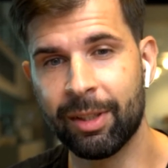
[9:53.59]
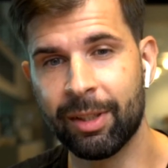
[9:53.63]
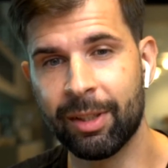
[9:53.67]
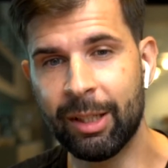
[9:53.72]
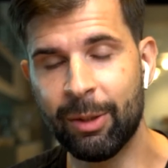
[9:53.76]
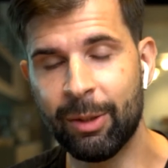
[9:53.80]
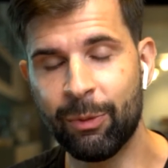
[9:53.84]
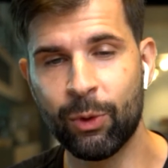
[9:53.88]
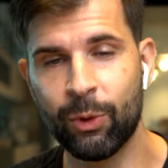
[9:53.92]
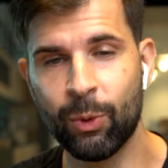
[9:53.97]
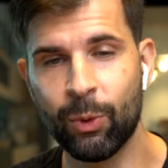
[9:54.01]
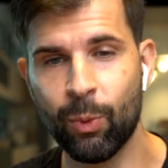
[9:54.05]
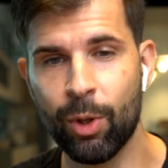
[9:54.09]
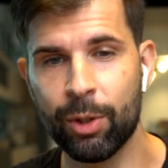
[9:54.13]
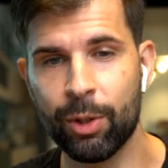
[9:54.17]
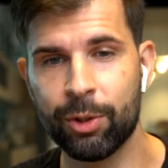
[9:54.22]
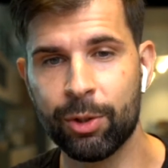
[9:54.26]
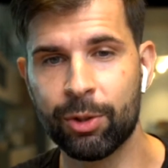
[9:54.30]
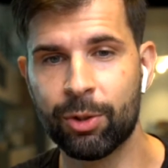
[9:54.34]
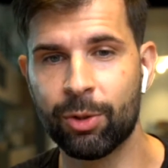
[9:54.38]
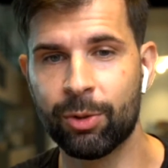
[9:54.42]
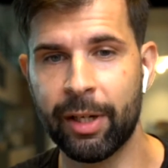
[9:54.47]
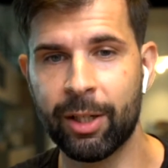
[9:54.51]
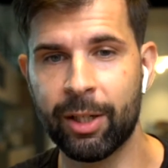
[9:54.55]
if you
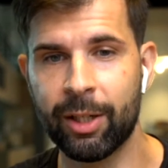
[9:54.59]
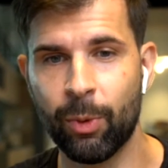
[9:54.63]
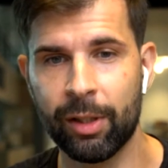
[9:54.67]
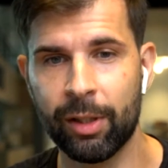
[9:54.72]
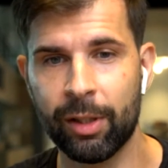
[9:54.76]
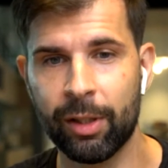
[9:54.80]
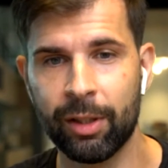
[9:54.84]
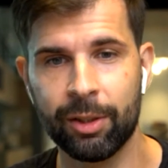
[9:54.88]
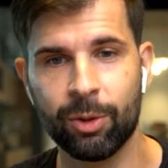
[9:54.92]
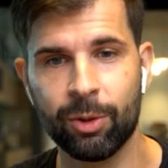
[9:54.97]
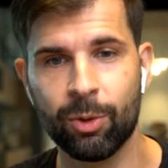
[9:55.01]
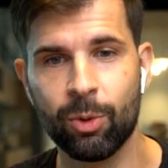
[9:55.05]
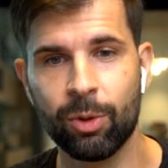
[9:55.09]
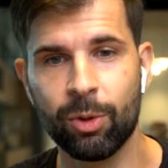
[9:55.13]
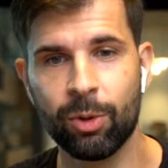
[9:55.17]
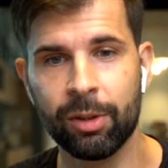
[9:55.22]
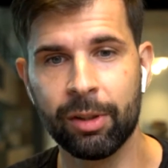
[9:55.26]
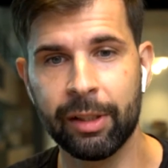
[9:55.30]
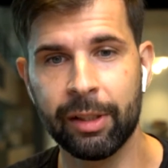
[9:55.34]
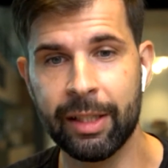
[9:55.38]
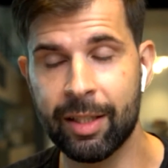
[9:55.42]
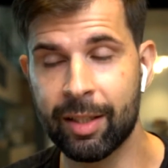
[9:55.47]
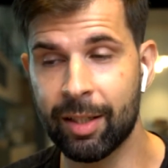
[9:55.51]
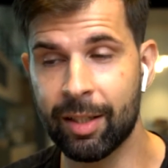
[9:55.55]
want to rank well in
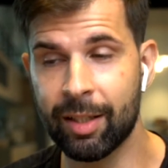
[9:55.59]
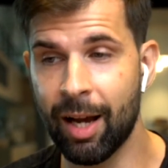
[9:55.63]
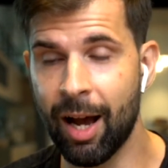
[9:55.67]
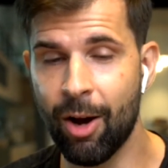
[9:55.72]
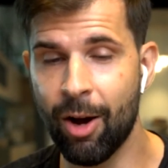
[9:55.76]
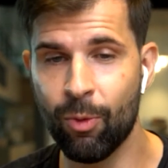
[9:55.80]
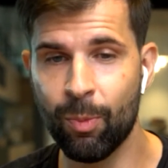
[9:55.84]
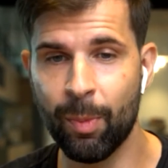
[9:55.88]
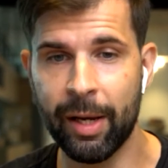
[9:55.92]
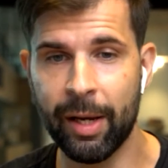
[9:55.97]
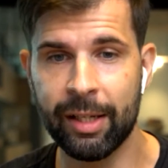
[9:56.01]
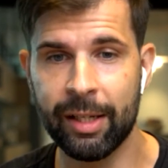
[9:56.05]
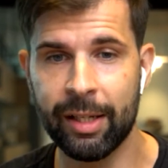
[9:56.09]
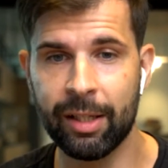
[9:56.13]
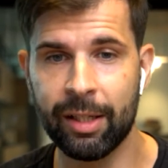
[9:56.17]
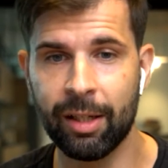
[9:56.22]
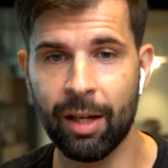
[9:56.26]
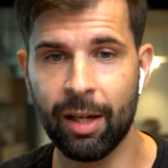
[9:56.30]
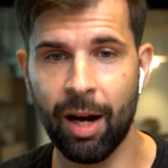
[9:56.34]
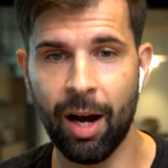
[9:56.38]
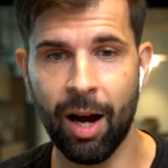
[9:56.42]
Google is how many